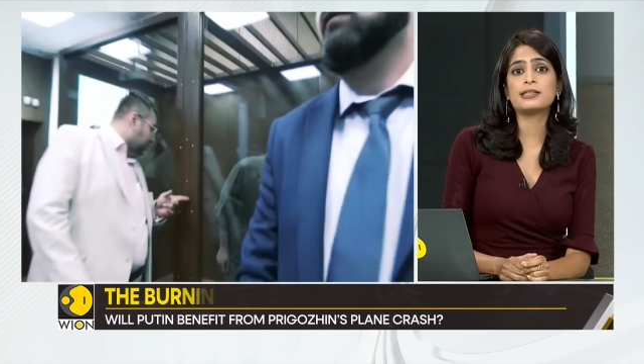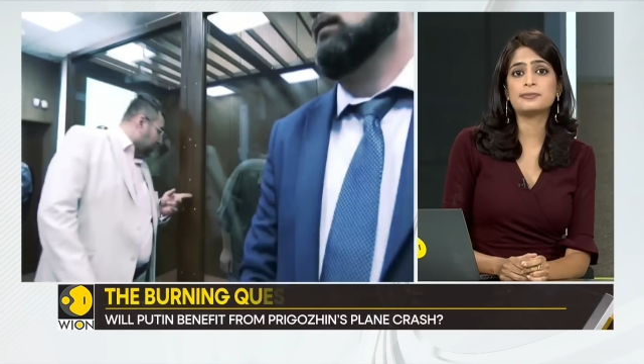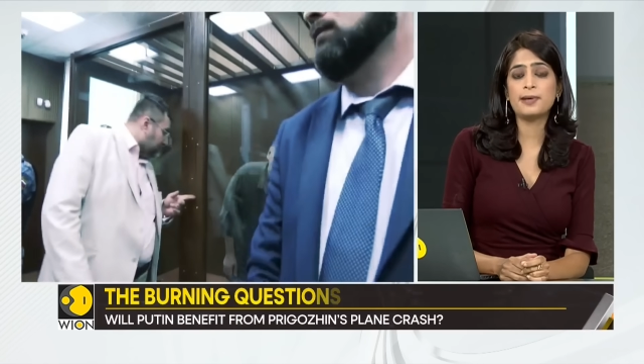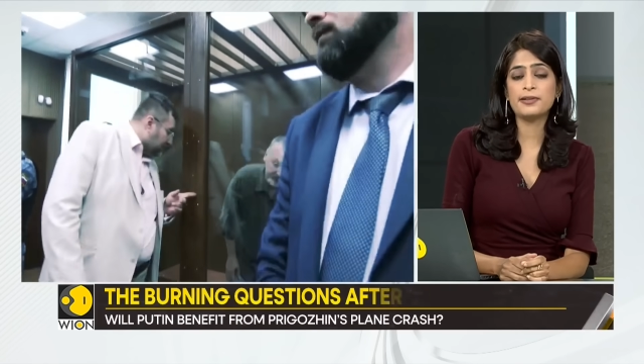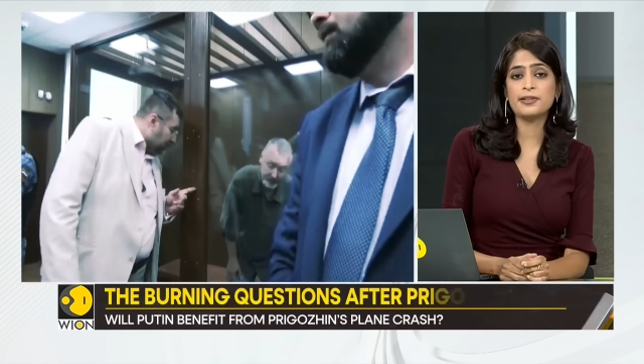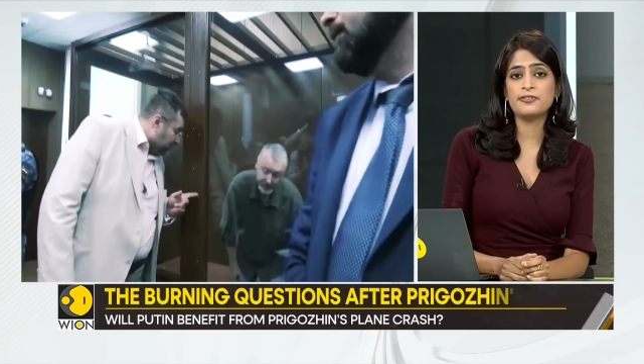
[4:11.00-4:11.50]

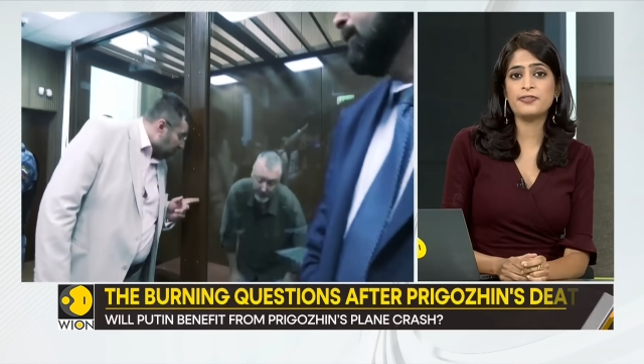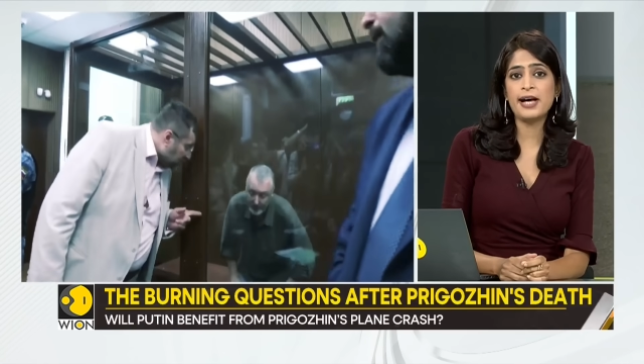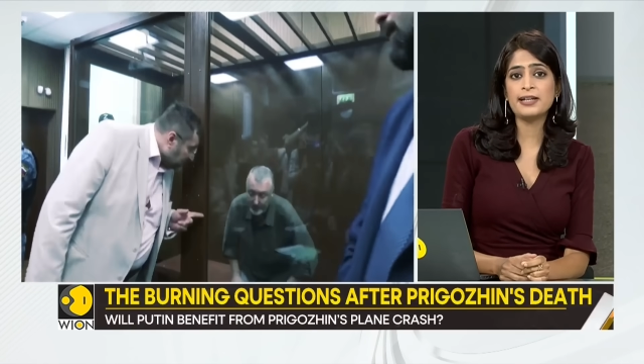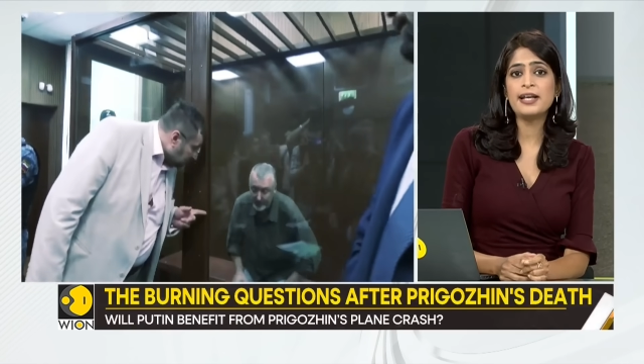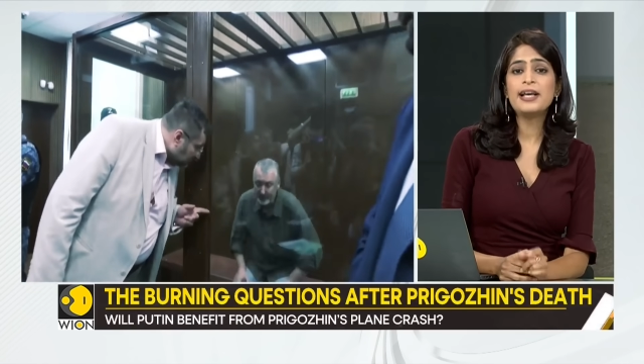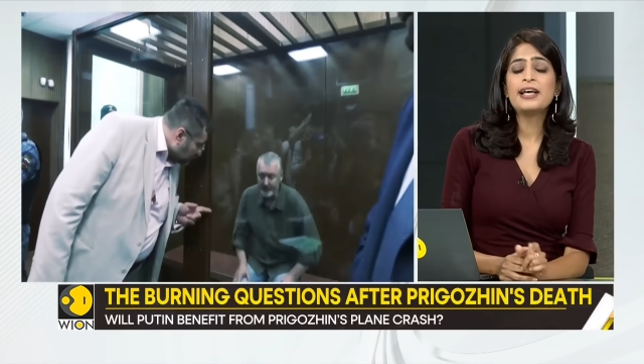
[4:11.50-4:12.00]
last month, in
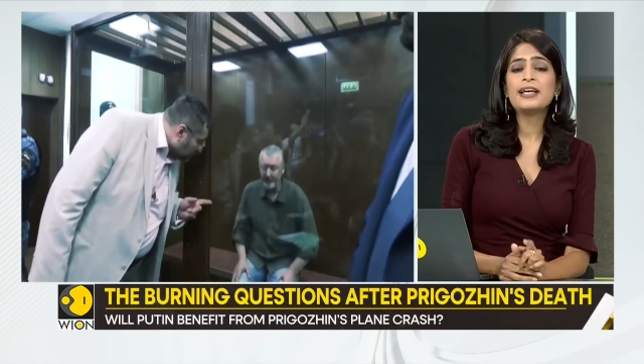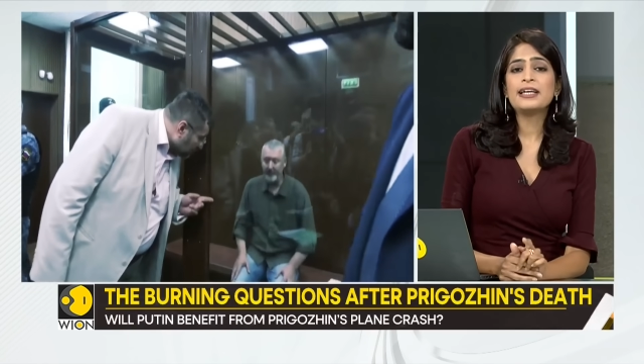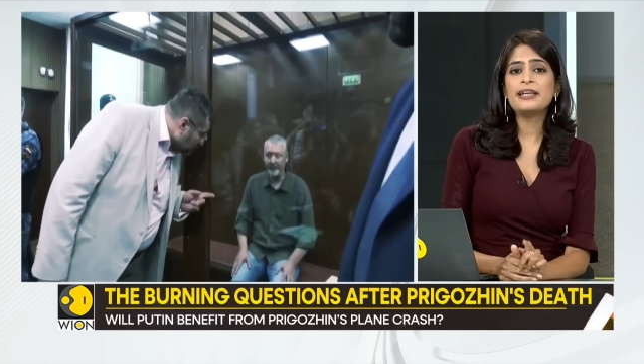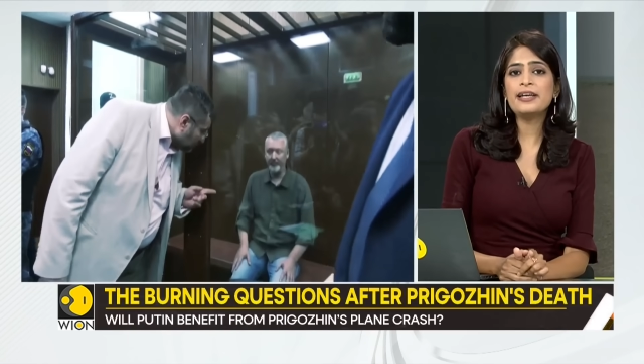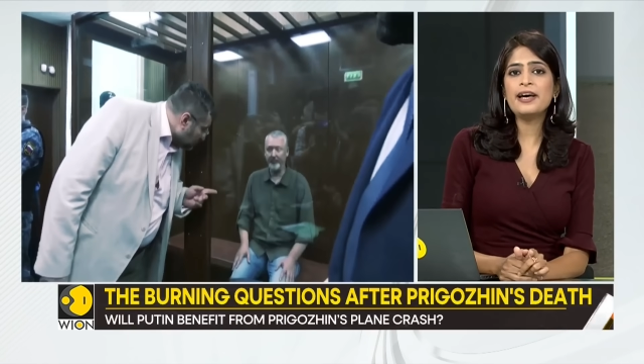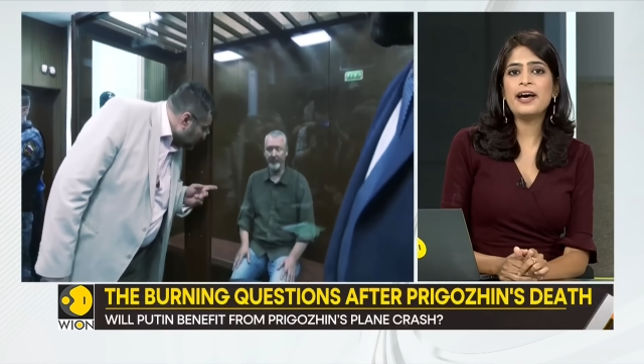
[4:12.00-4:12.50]
fact.
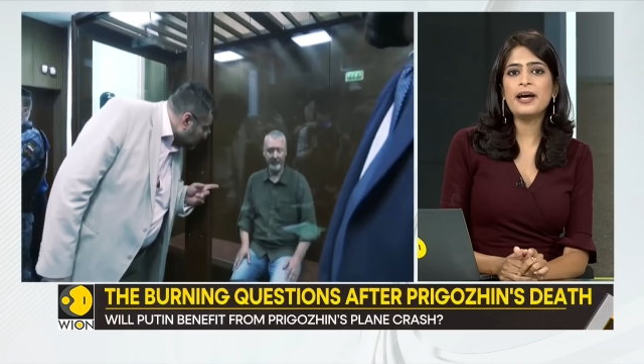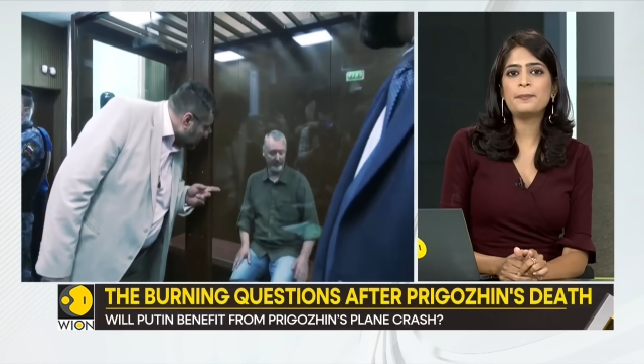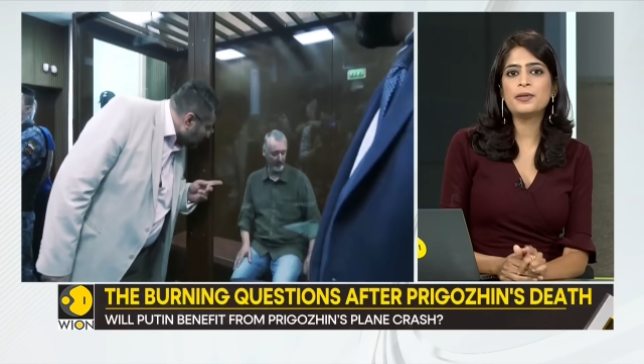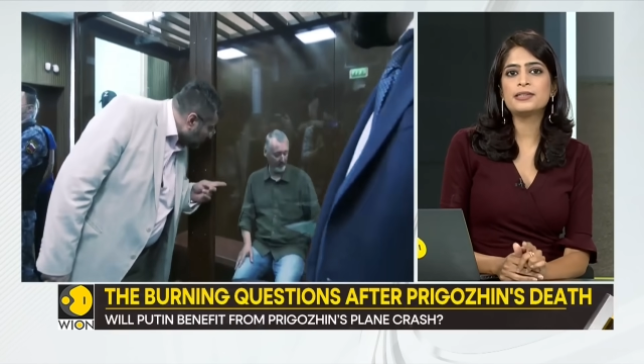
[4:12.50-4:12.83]
He had